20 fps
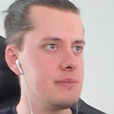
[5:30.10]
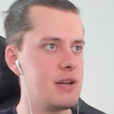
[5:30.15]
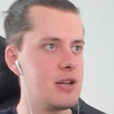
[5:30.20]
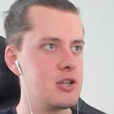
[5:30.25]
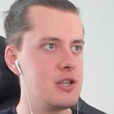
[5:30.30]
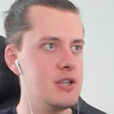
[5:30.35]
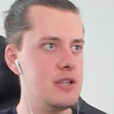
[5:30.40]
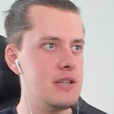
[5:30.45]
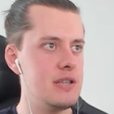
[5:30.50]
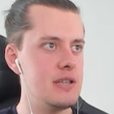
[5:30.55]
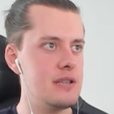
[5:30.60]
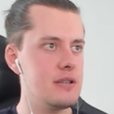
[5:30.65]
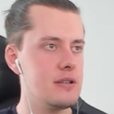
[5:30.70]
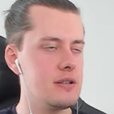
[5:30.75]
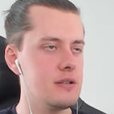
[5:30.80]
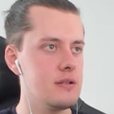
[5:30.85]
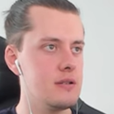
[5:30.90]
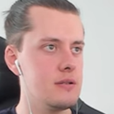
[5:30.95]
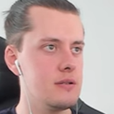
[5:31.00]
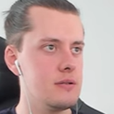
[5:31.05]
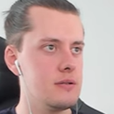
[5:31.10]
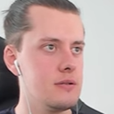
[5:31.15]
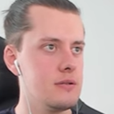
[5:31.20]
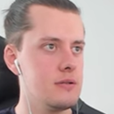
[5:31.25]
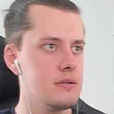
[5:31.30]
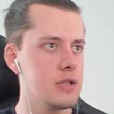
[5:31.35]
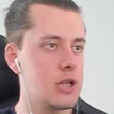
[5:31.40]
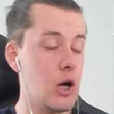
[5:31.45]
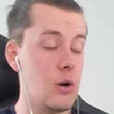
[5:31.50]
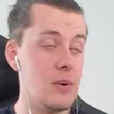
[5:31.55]
I'm actually
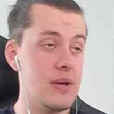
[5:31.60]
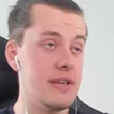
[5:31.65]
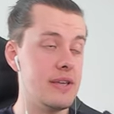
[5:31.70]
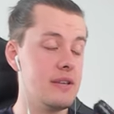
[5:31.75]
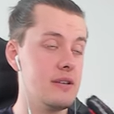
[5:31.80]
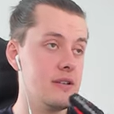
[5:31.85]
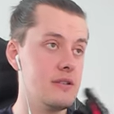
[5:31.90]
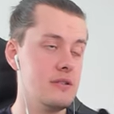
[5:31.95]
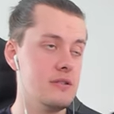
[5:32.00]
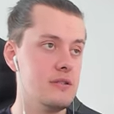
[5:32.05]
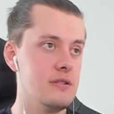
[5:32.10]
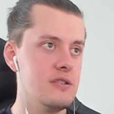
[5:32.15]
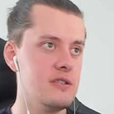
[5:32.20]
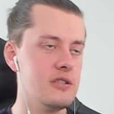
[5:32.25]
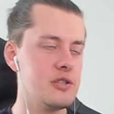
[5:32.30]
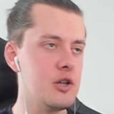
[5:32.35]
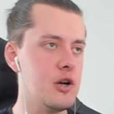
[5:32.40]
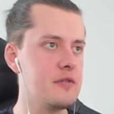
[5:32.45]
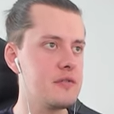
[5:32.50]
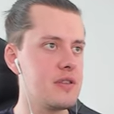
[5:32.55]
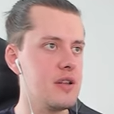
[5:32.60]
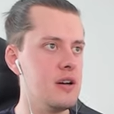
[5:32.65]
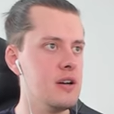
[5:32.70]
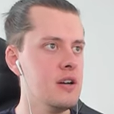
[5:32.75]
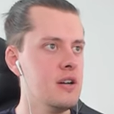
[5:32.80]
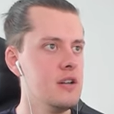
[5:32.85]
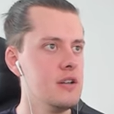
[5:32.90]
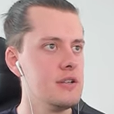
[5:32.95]
going softer.